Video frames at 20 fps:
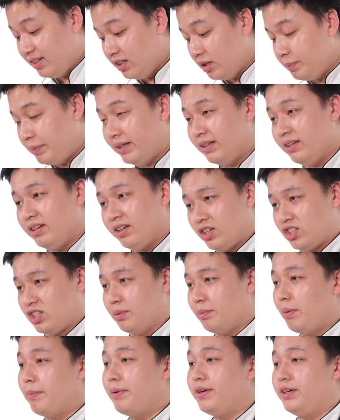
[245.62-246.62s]
a little bit because
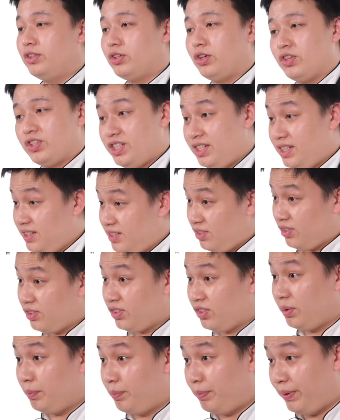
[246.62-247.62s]
the moment you torch it, it's
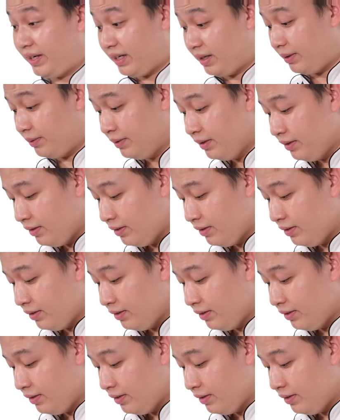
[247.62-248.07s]
all going to break out.